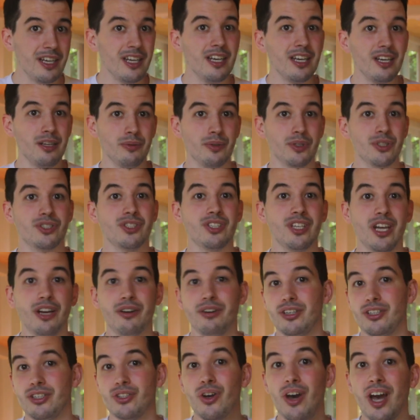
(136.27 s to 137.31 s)
It was
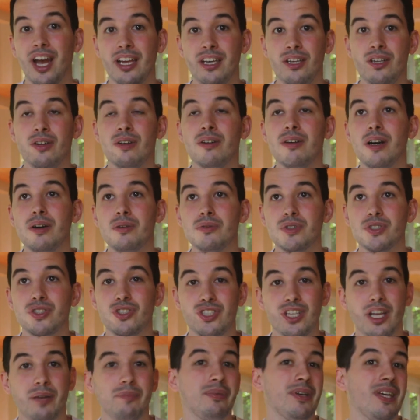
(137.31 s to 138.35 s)
scary. So I knew I was
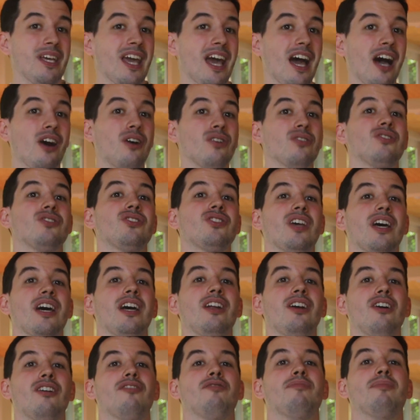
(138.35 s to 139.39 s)
stepping outside
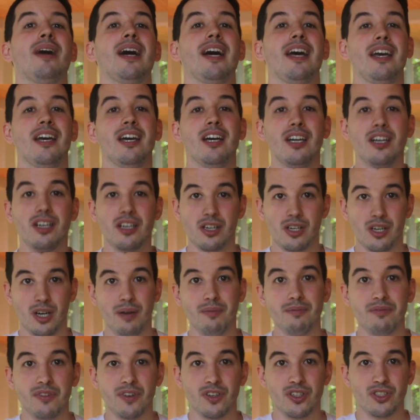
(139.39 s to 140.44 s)
of my
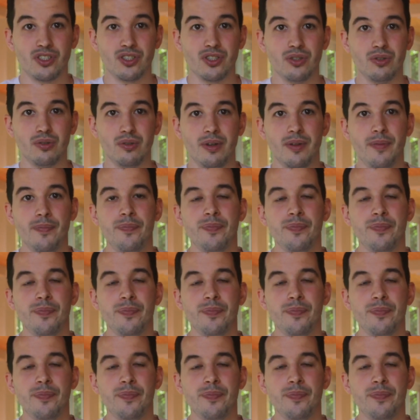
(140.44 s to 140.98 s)
comfort zone.